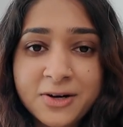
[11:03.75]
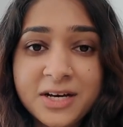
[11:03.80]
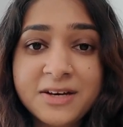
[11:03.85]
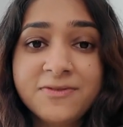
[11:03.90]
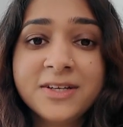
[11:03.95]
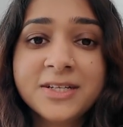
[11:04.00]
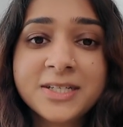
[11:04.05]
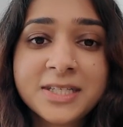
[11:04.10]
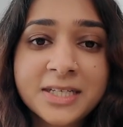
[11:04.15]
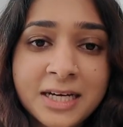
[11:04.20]

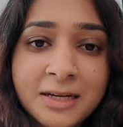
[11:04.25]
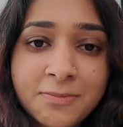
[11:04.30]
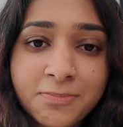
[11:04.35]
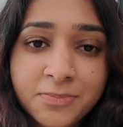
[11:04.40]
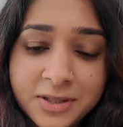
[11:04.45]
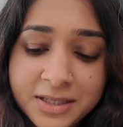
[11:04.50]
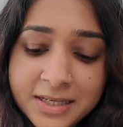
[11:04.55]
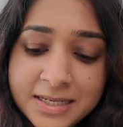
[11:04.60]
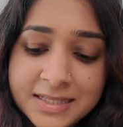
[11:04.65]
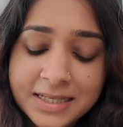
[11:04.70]
If you did,
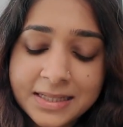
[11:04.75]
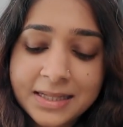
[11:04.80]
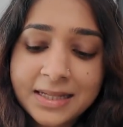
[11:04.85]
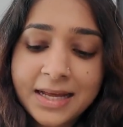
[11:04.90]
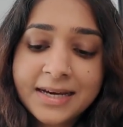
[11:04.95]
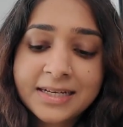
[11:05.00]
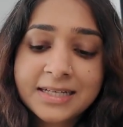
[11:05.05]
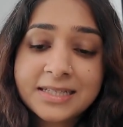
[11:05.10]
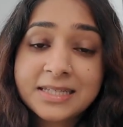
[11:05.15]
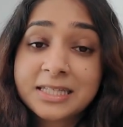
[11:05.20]
please
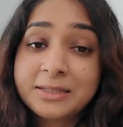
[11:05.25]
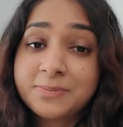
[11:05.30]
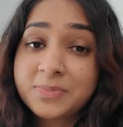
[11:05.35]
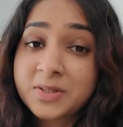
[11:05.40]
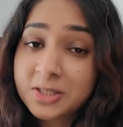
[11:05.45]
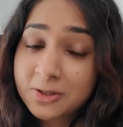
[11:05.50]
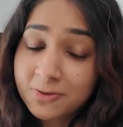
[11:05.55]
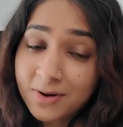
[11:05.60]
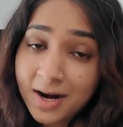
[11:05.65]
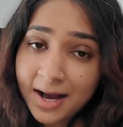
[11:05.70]
like and
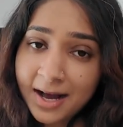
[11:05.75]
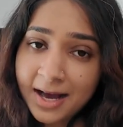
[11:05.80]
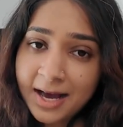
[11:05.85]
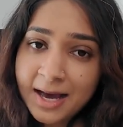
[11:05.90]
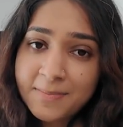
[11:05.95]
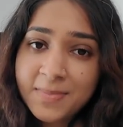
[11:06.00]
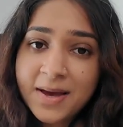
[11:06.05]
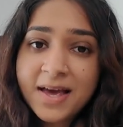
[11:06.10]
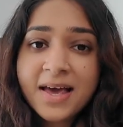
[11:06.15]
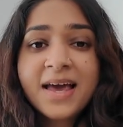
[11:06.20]
subscribe.
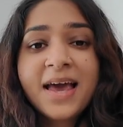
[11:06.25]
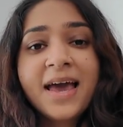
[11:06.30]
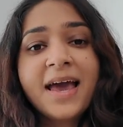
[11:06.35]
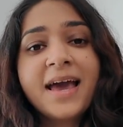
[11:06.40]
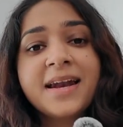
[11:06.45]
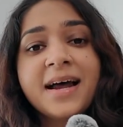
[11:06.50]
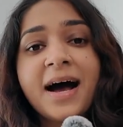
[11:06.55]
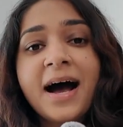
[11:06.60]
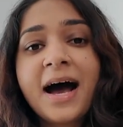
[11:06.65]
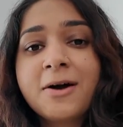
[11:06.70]

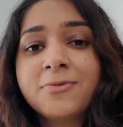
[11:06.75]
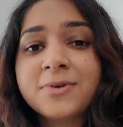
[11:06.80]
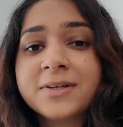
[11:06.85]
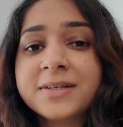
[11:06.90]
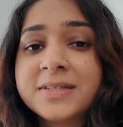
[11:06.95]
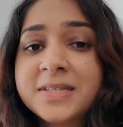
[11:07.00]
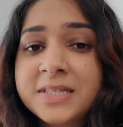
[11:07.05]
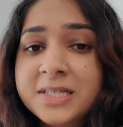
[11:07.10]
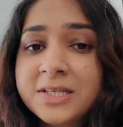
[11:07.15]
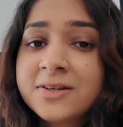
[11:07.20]
And I will
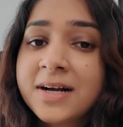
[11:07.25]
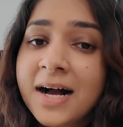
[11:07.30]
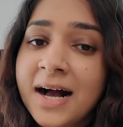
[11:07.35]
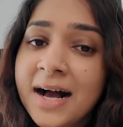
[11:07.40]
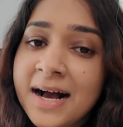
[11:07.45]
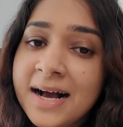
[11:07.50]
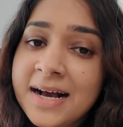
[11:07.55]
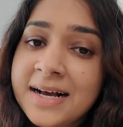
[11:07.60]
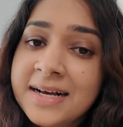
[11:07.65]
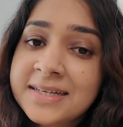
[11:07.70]
see you
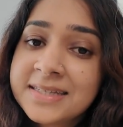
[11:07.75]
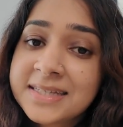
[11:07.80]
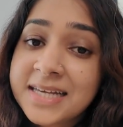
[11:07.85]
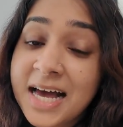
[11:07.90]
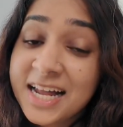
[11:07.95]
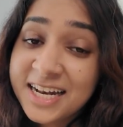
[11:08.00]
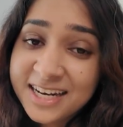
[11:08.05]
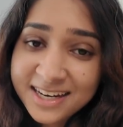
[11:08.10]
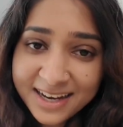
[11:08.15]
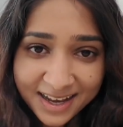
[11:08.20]
guys
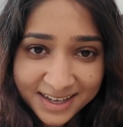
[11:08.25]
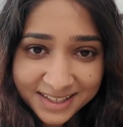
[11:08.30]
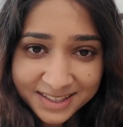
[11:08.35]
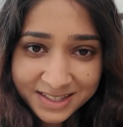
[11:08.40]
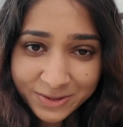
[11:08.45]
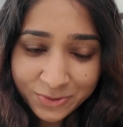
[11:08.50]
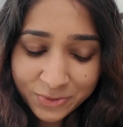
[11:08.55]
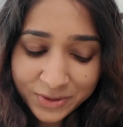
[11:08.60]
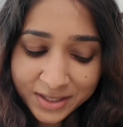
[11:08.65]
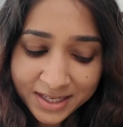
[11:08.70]

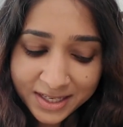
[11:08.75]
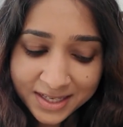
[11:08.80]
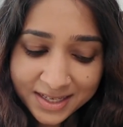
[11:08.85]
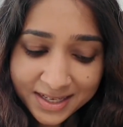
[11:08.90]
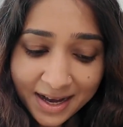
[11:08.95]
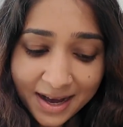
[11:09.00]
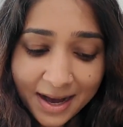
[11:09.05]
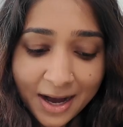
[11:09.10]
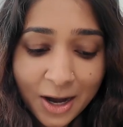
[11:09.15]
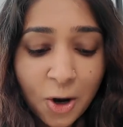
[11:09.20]
next week.
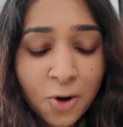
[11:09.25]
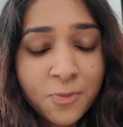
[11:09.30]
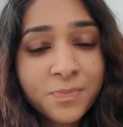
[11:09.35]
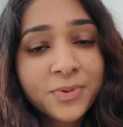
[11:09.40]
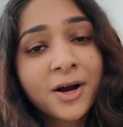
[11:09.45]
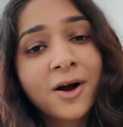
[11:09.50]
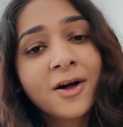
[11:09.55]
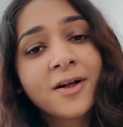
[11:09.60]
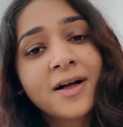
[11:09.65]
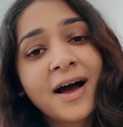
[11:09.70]
I hope
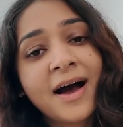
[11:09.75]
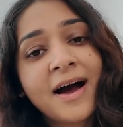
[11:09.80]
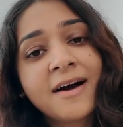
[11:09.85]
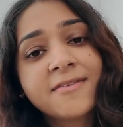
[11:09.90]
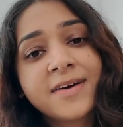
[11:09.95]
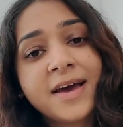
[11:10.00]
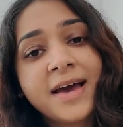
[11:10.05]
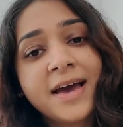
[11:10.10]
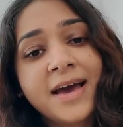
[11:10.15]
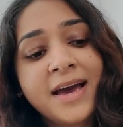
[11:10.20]
you all have
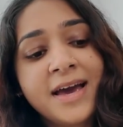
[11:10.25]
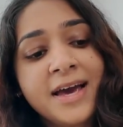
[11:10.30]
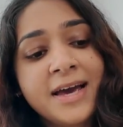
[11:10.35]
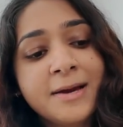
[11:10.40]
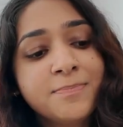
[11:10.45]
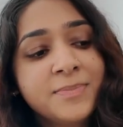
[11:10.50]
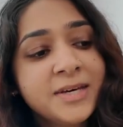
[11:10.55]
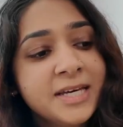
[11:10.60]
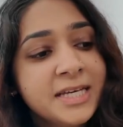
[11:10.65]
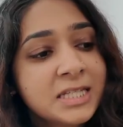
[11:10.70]
a
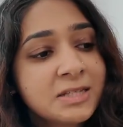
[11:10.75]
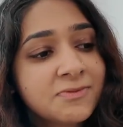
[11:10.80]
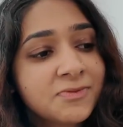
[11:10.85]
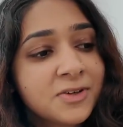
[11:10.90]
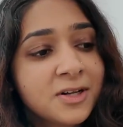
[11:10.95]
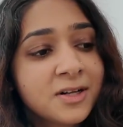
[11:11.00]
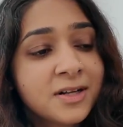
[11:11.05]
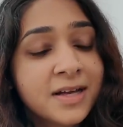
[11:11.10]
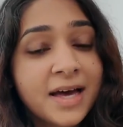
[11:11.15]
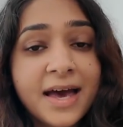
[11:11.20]

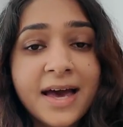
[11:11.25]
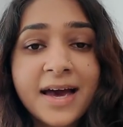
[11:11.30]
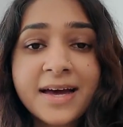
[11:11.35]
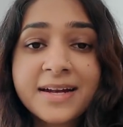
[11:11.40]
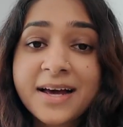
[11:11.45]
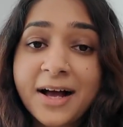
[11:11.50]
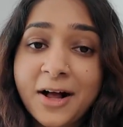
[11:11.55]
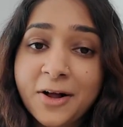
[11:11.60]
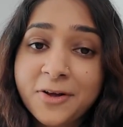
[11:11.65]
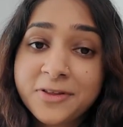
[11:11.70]
peaceful and
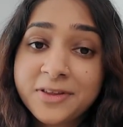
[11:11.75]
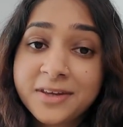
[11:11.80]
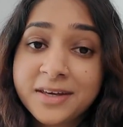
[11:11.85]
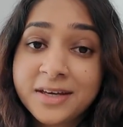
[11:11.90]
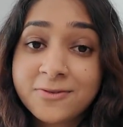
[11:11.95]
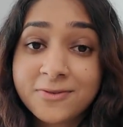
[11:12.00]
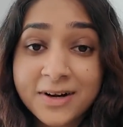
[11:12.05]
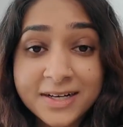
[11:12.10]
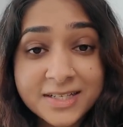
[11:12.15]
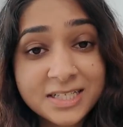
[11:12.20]
healthy
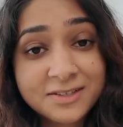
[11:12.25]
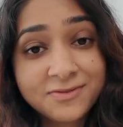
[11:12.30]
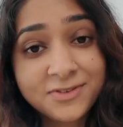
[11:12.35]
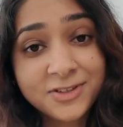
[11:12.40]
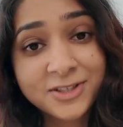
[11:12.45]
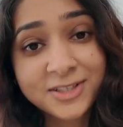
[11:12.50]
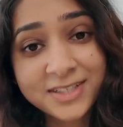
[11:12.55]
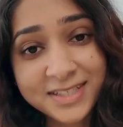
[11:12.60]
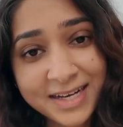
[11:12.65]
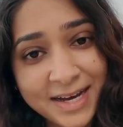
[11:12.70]
rest of
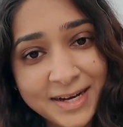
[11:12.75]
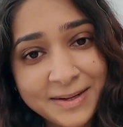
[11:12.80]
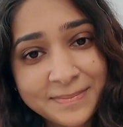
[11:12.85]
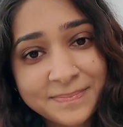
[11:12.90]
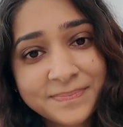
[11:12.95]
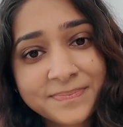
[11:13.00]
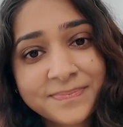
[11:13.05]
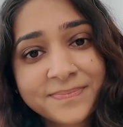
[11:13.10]
your day.